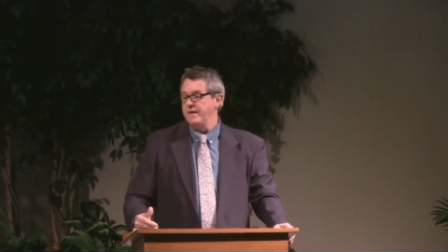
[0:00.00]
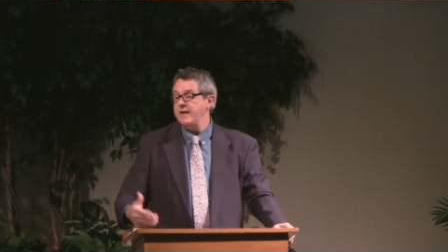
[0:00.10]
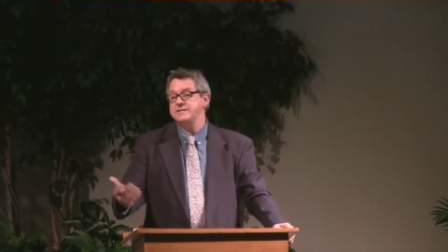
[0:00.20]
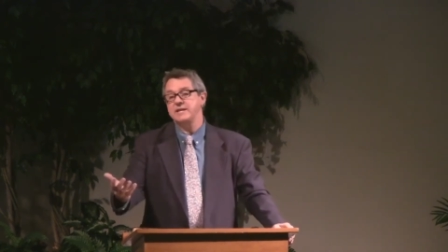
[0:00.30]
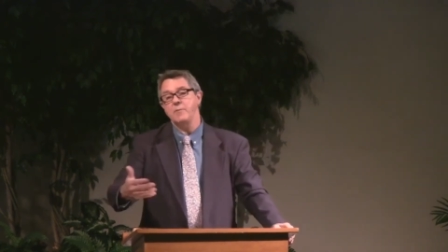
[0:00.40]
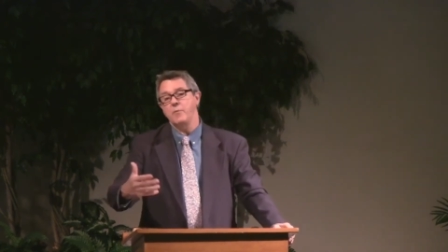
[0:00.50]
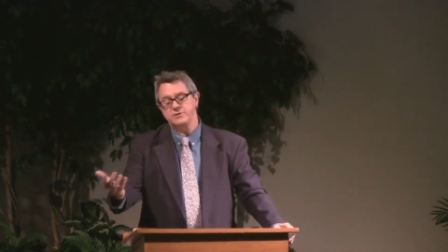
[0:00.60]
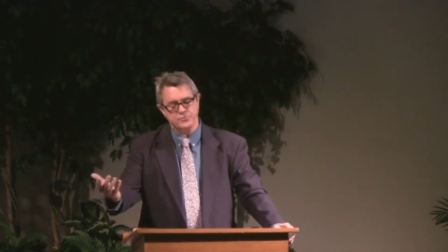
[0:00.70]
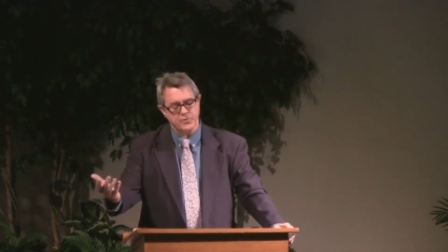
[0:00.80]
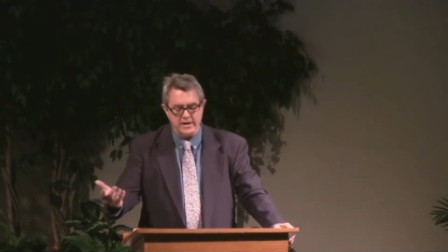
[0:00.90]
That same word
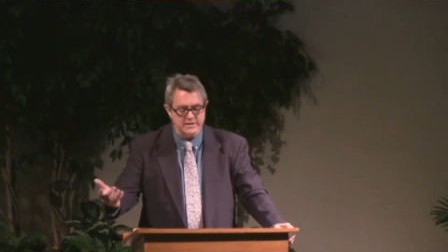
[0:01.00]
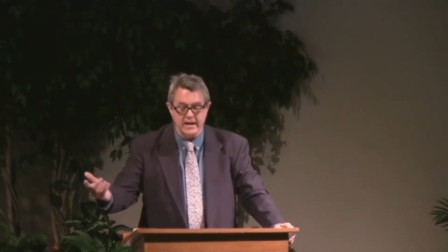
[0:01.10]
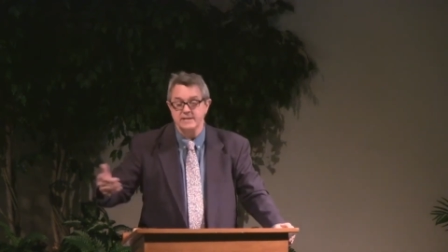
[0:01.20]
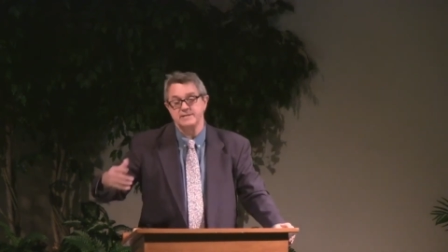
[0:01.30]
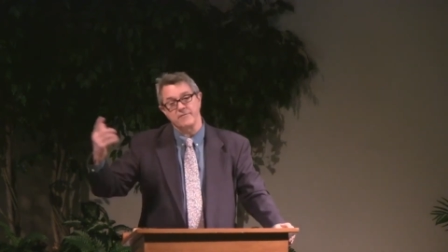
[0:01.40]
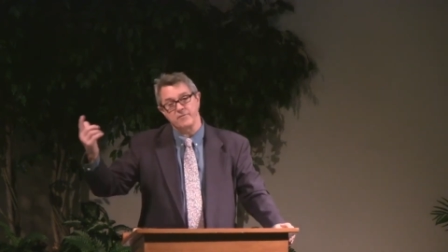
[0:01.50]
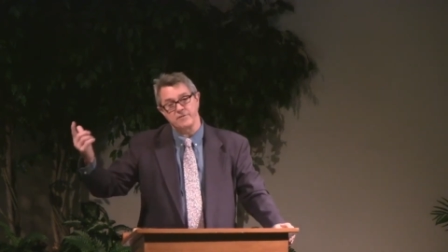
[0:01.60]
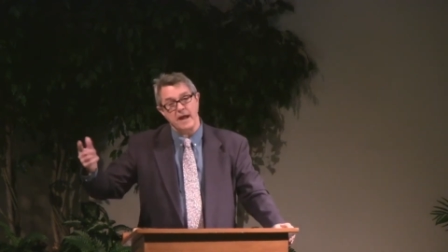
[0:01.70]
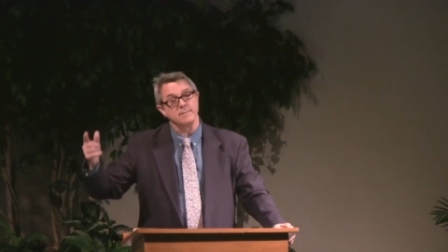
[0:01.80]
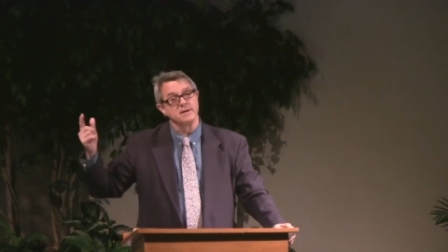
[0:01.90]
is translated several
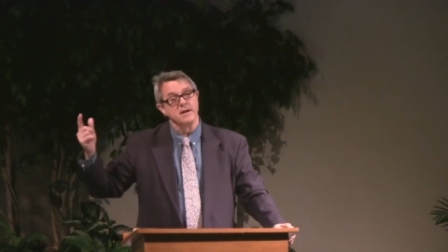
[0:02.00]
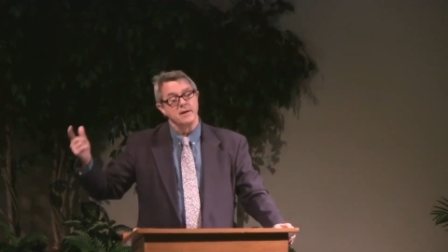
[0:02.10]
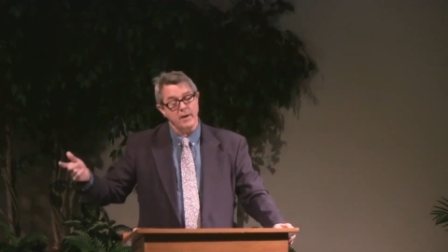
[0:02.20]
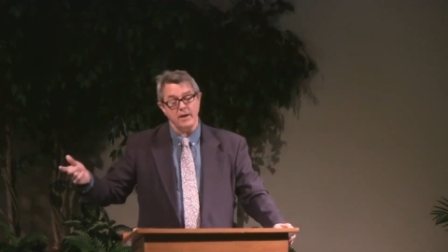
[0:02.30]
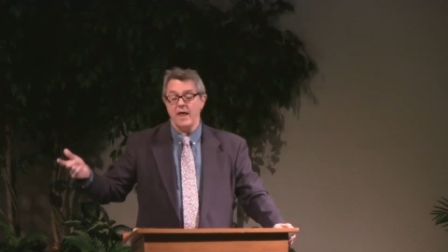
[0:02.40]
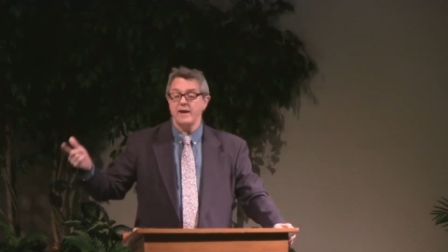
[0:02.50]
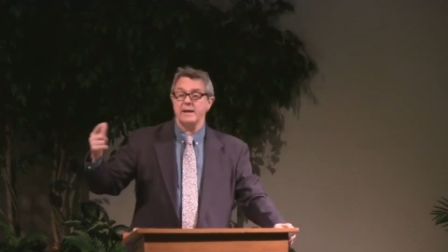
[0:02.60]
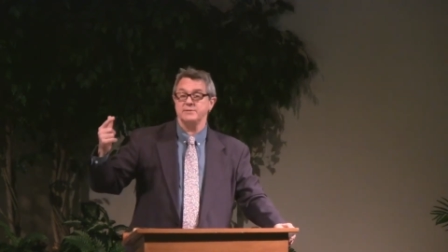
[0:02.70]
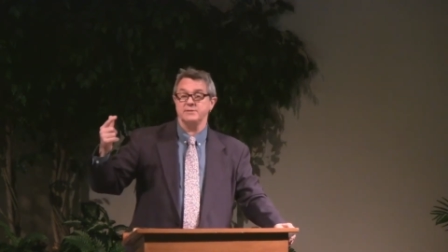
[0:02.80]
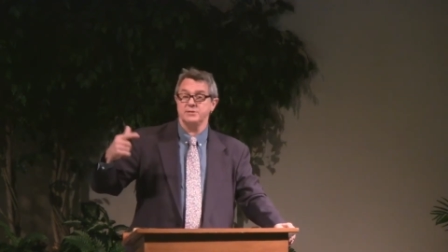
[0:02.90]
times. but a lot of
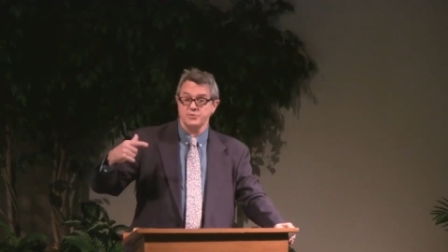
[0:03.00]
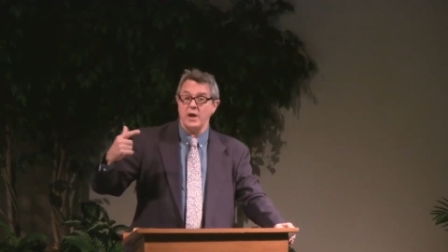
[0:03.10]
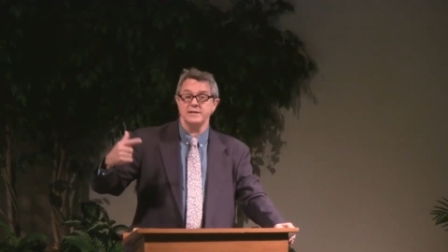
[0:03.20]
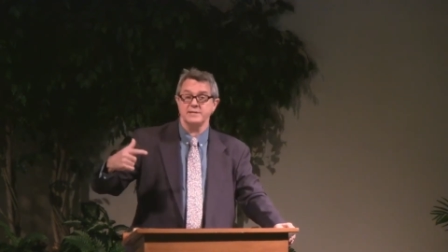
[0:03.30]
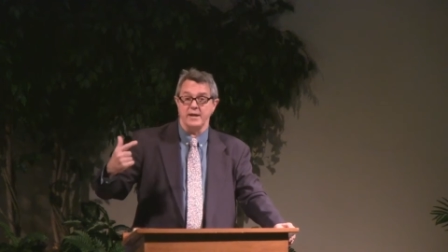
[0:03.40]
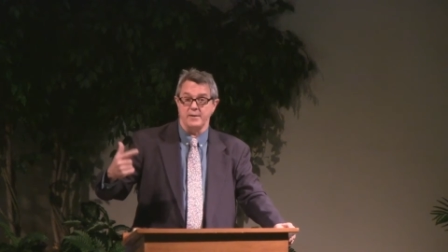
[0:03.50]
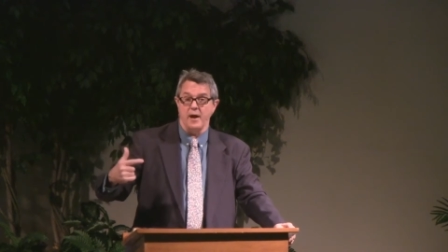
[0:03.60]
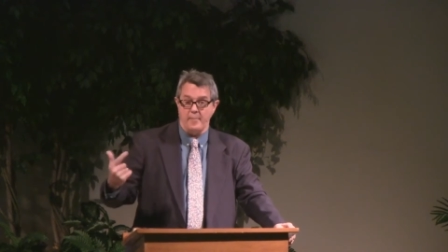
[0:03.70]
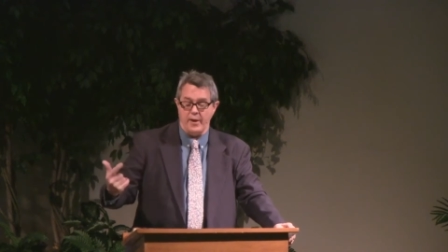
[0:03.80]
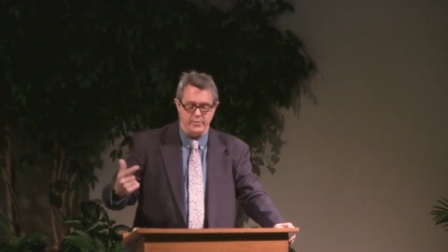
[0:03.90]
times it's just translated
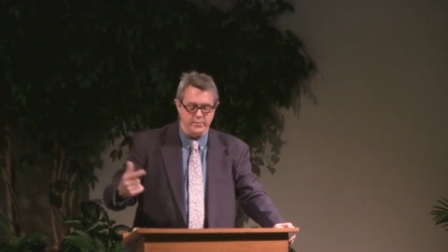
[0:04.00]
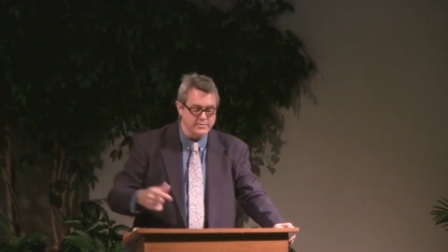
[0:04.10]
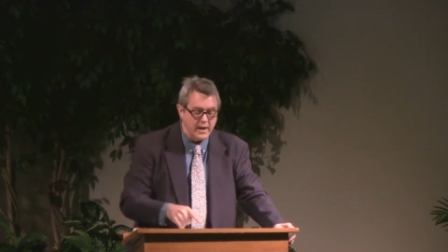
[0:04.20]
oppose.